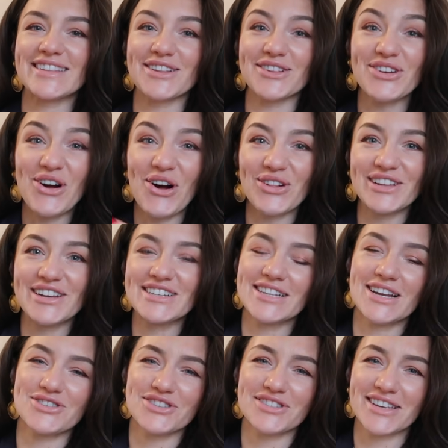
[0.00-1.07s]
little collars.
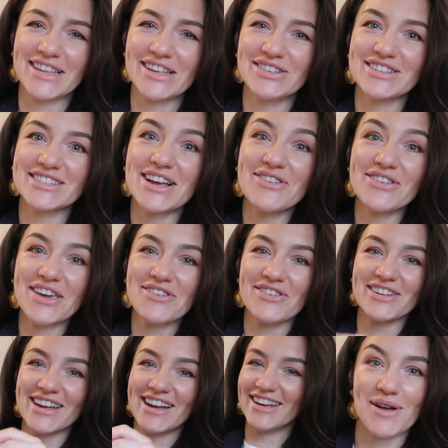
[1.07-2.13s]
I just think they look so cute
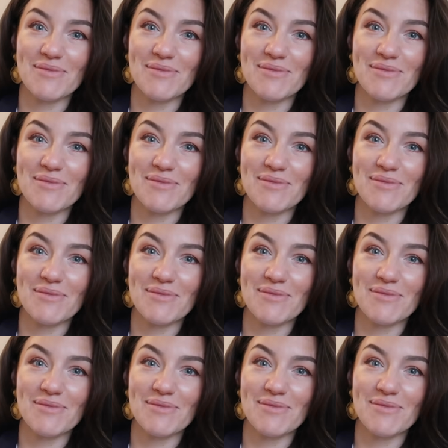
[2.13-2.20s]
on her.